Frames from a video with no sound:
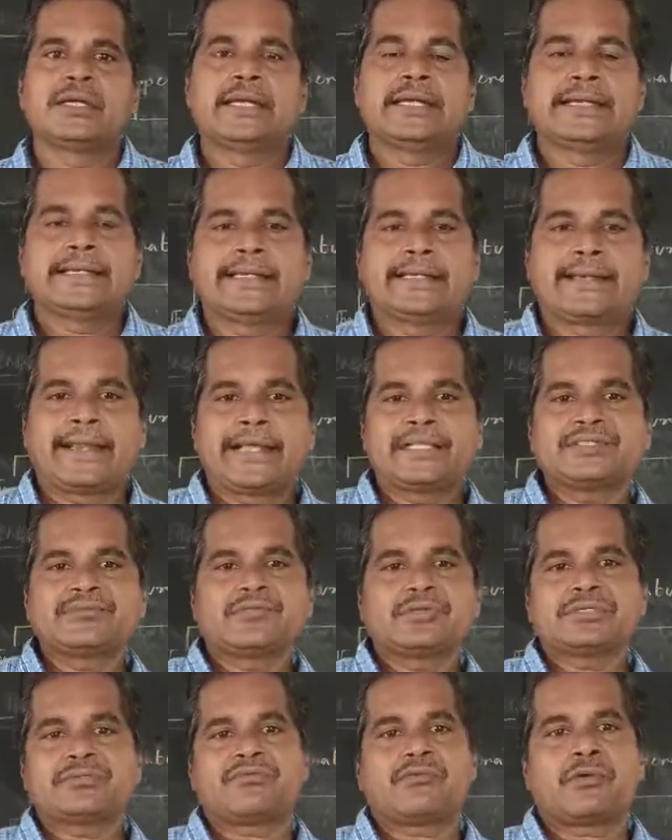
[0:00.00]
It
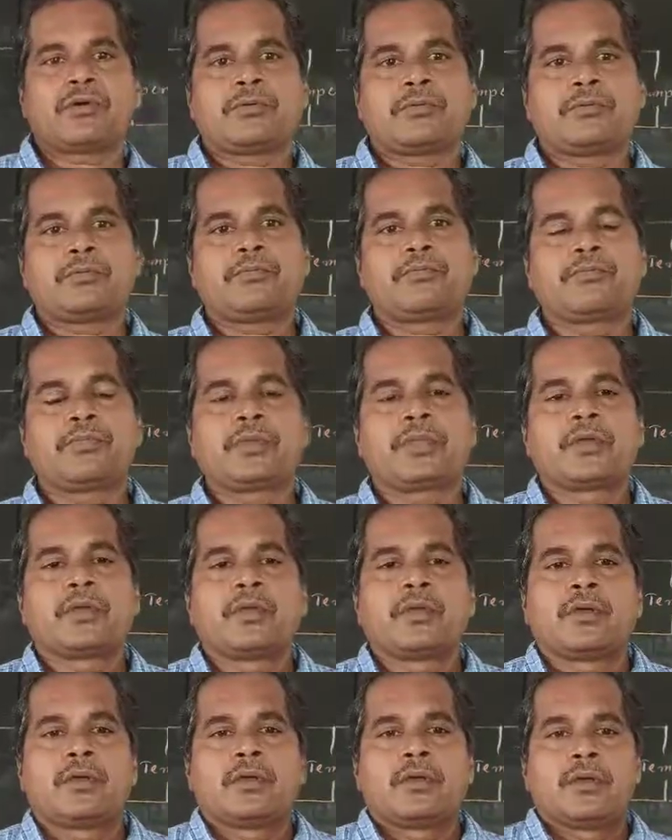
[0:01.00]
transfers from
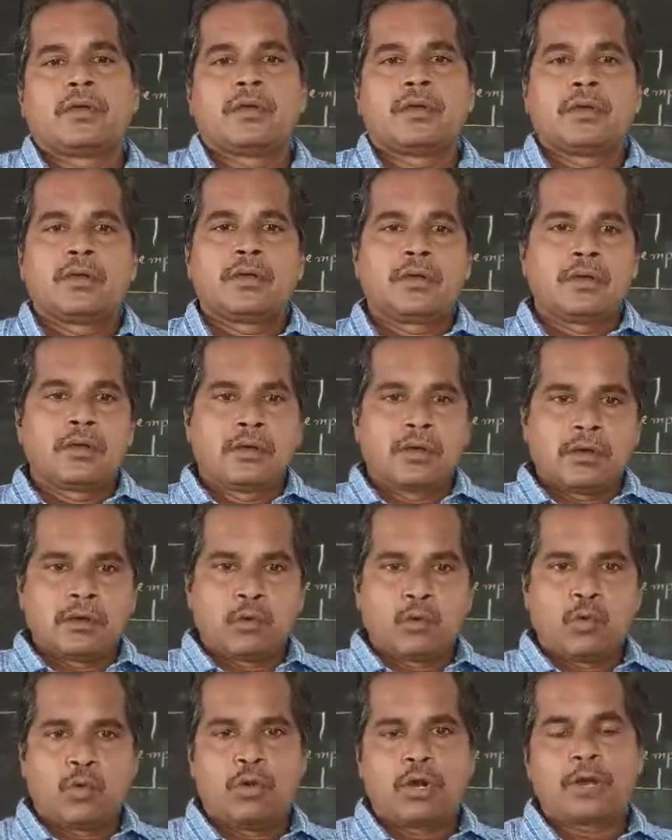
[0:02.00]

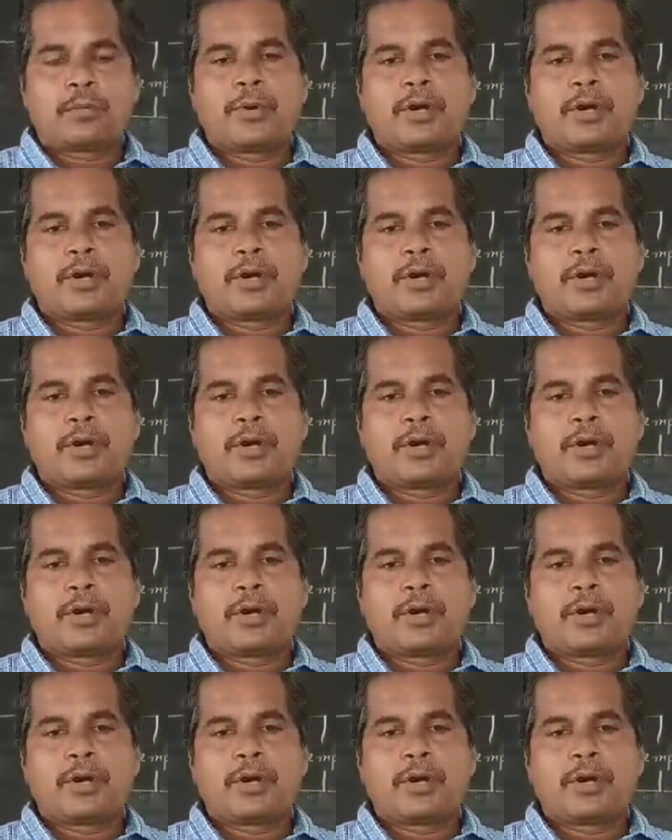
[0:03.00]
cooler